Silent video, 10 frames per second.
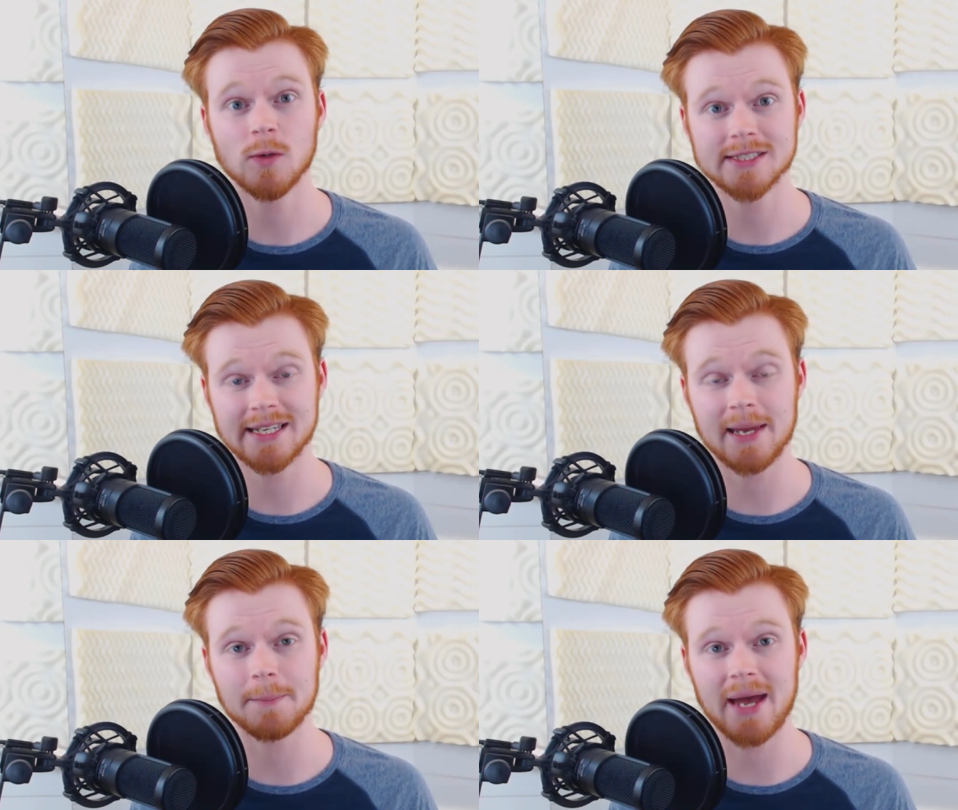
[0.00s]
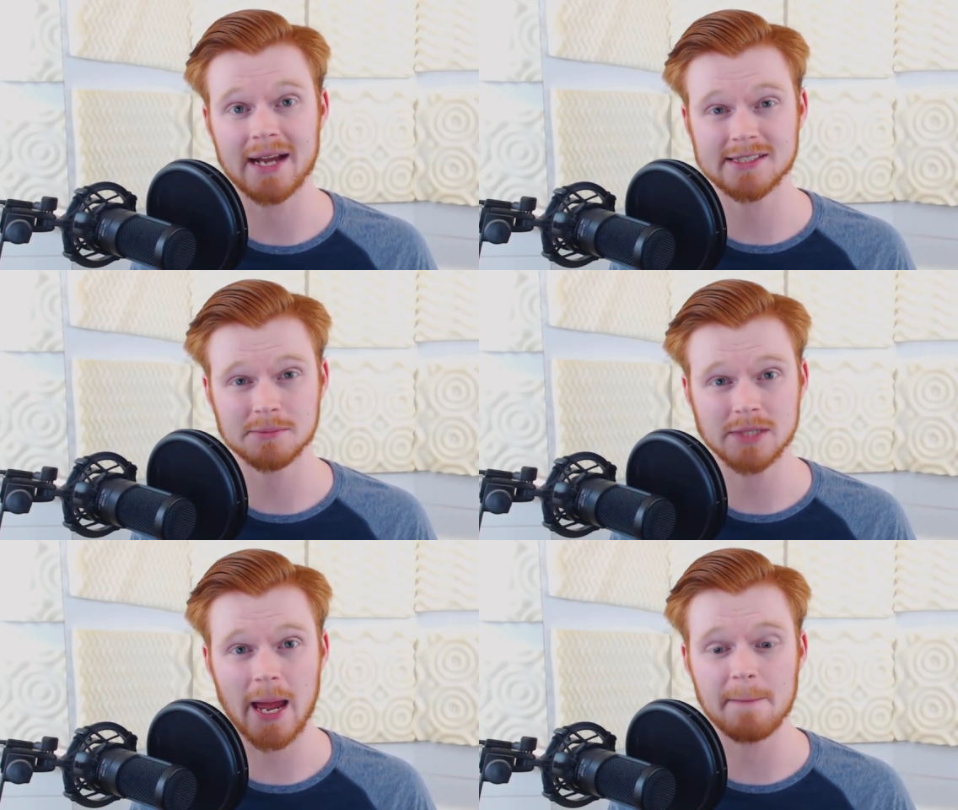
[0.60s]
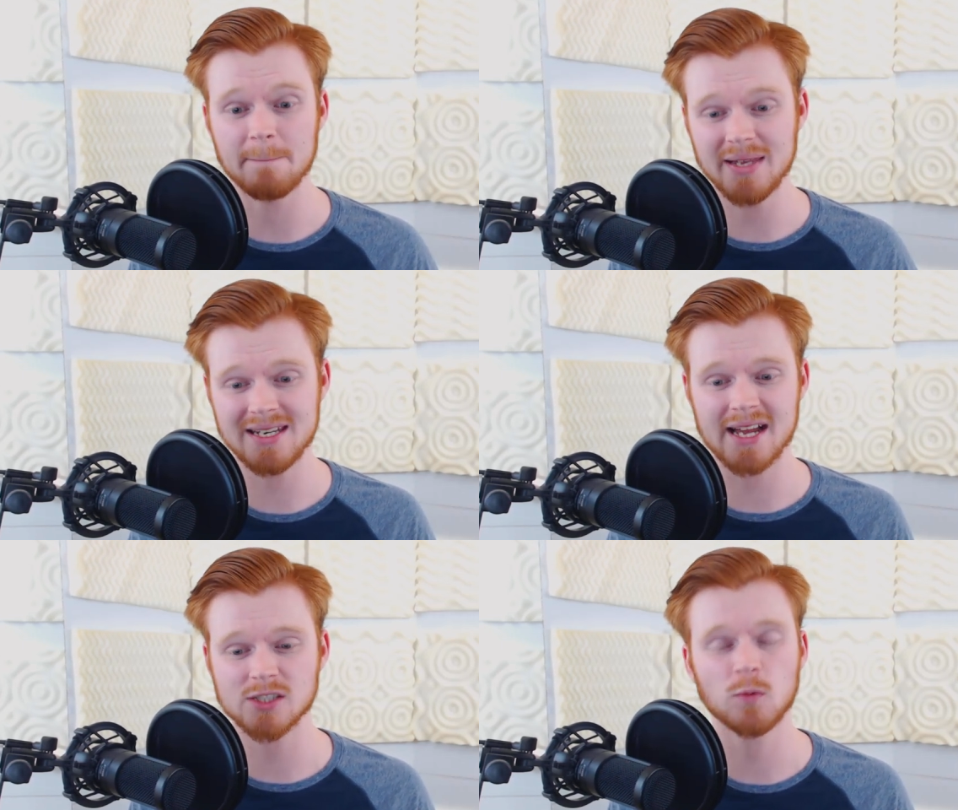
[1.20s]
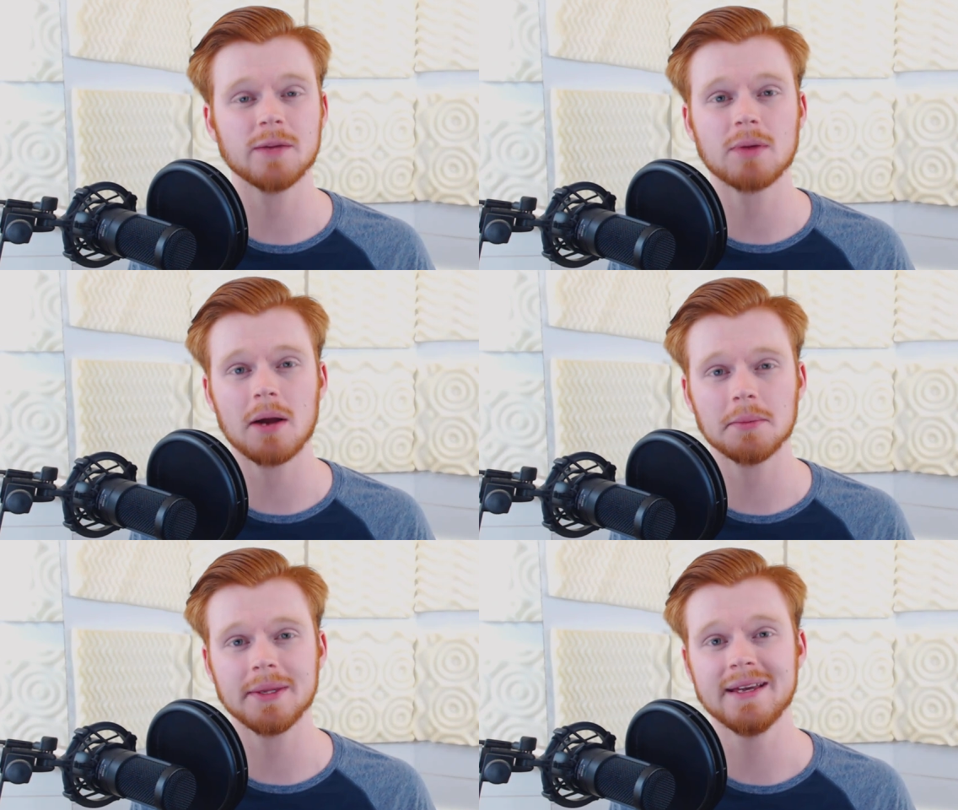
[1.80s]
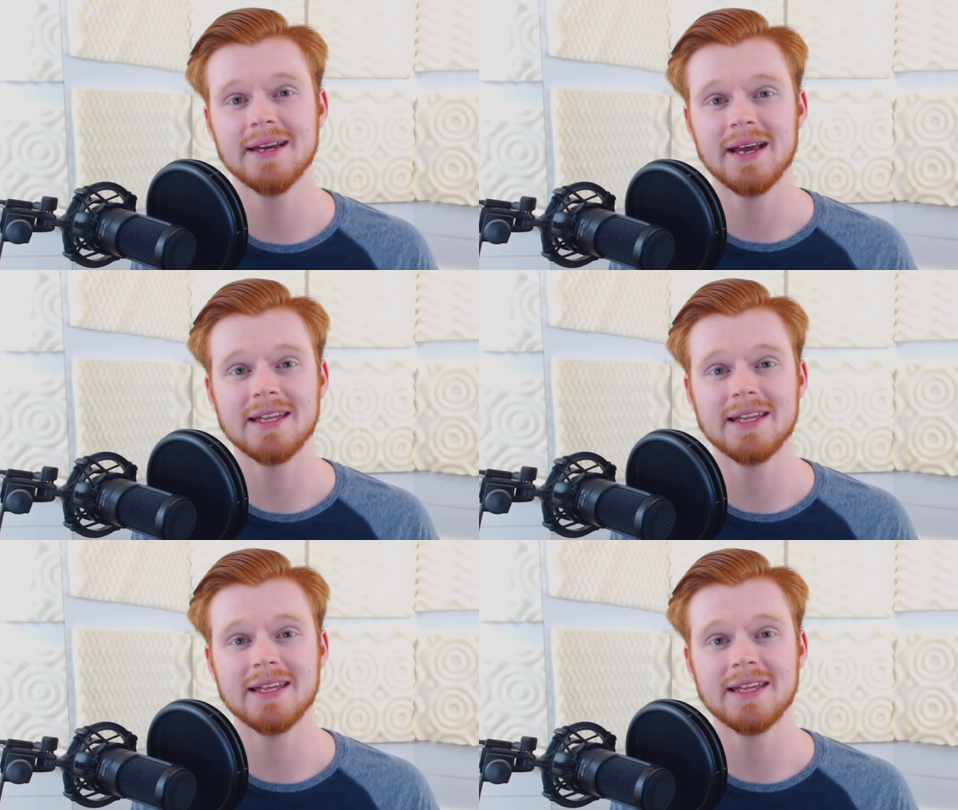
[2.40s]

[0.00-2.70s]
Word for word: once I get back sometime mid next week, probably.